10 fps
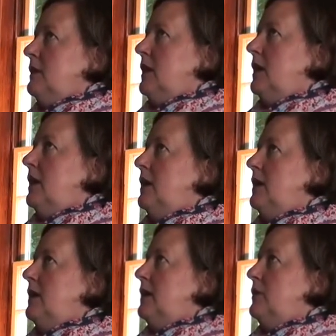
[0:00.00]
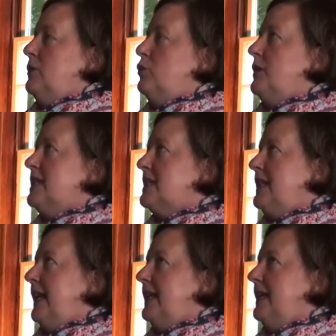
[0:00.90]
uh,
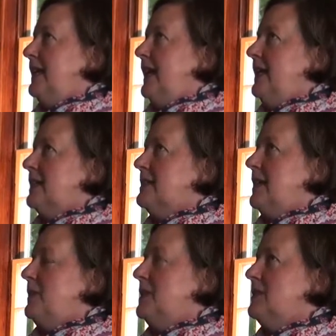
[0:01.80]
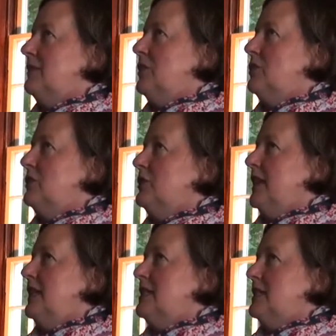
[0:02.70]
risk taking and acceptance of local
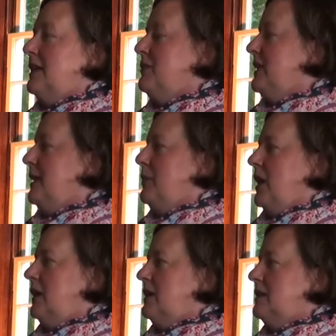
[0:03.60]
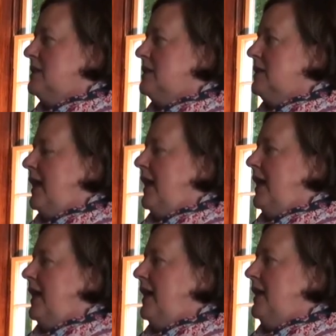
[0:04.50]
grains and everyday products,
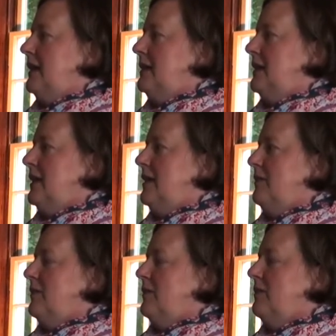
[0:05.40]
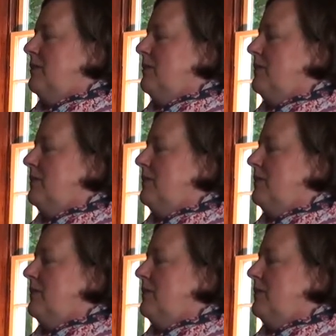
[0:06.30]
and um,